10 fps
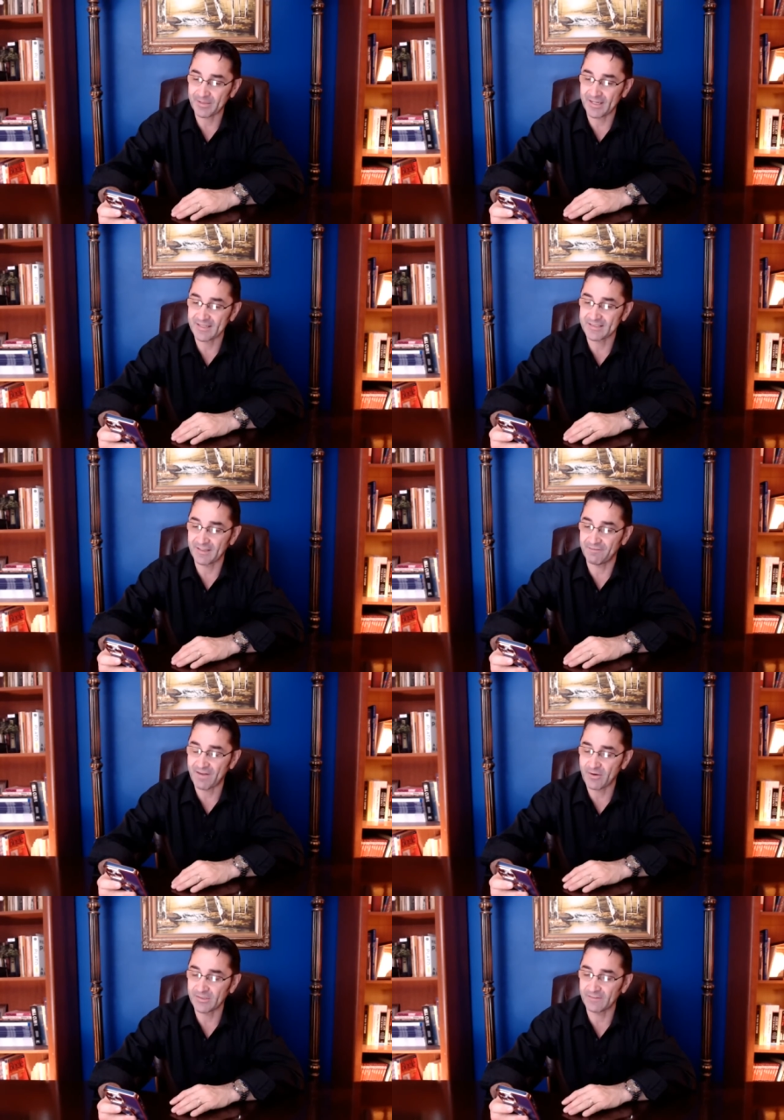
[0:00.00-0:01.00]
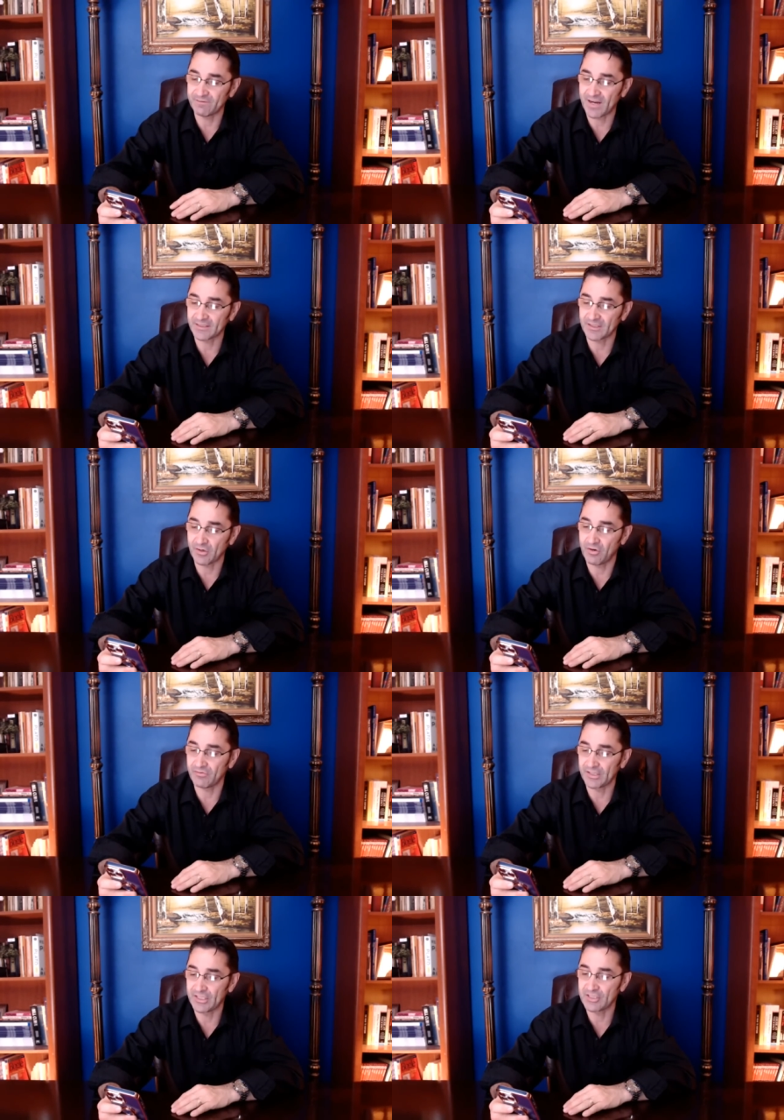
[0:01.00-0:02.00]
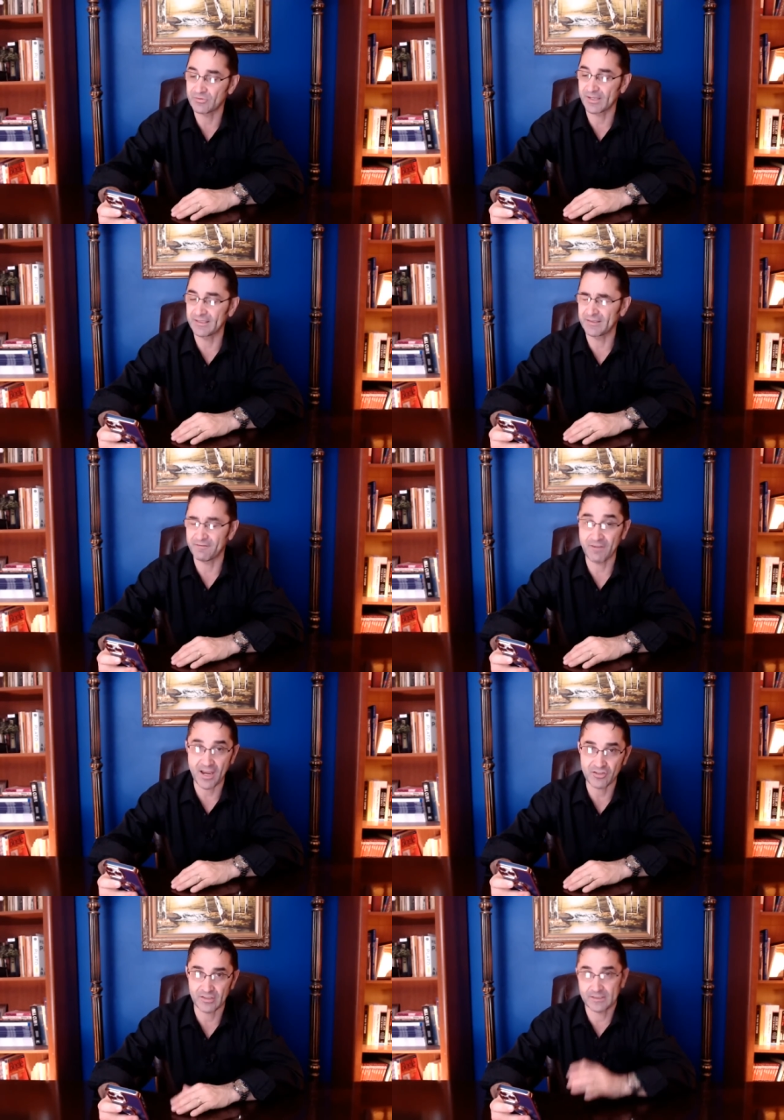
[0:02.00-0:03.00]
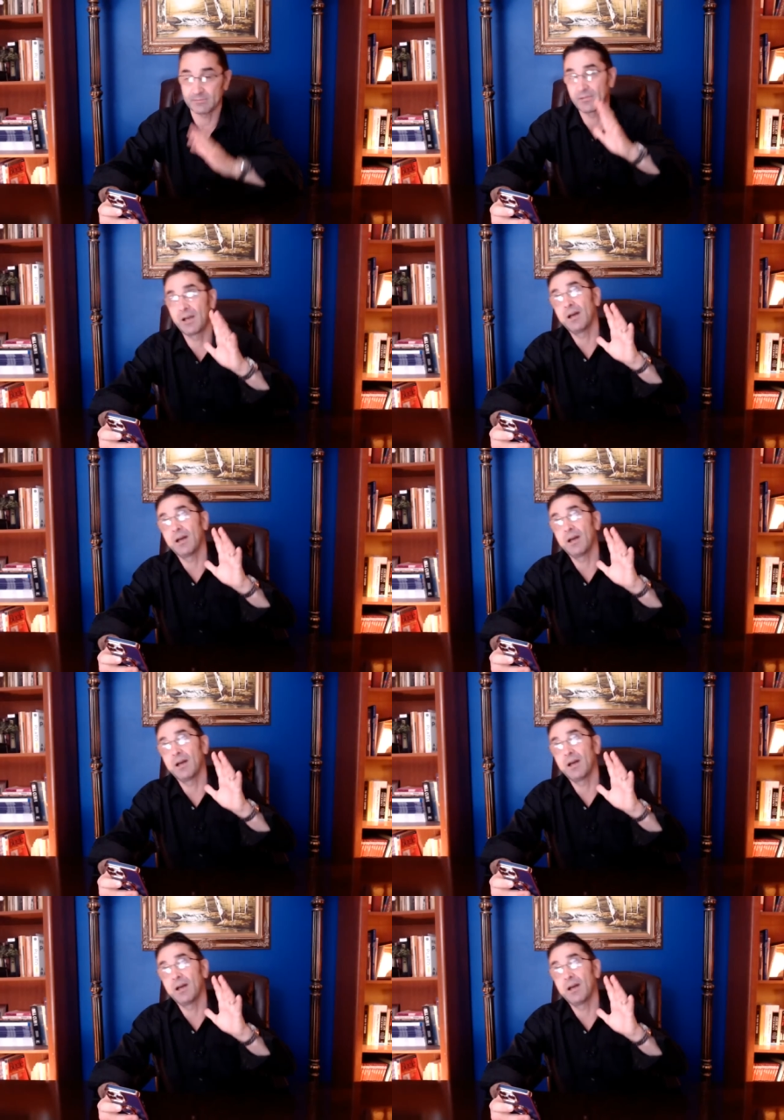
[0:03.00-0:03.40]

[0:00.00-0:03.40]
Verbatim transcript: as the founding father of Israeli fascism.